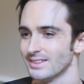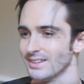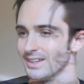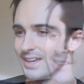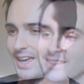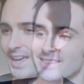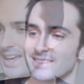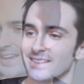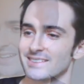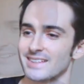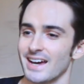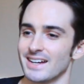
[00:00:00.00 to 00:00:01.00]
You know, it's
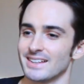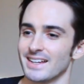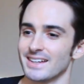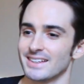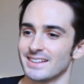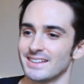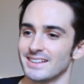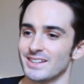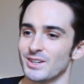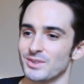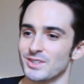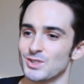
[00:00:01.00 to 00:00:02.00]
it's kind of like you
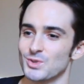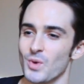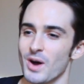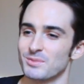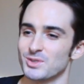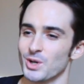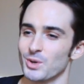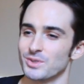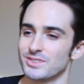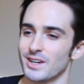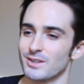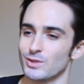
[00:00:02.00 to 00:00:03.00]
know these swamps are
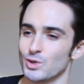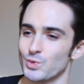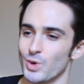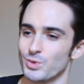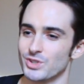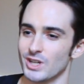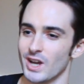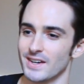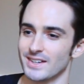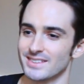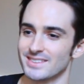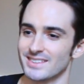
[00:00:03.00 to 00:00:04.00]
always kind of encroaching
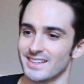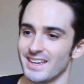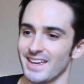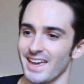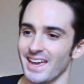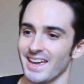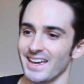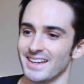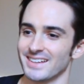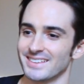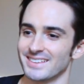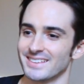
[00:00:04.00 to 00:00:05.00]
on us,
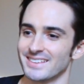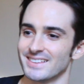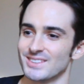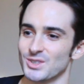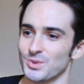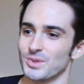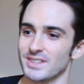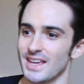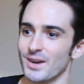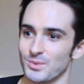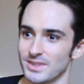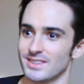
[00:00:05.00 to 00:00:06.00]
and so with
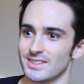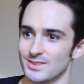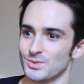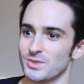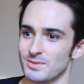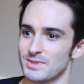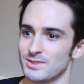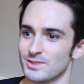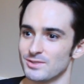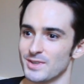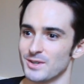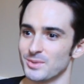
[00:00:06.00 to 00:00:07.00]
yeah, with this with
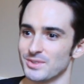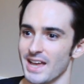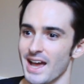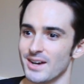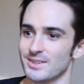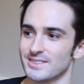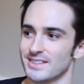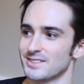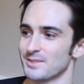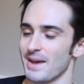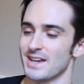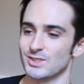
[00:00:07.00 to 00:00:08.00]
Mrs. Venable's house and
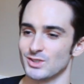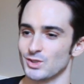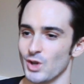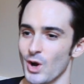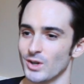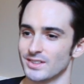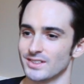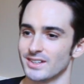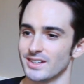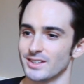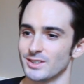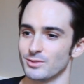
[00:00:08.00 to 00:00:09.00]
Sebastian's garden,
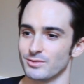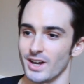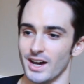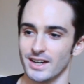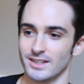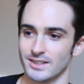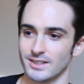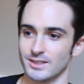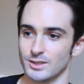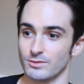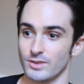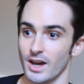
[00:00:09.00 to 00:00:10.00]
you've got you've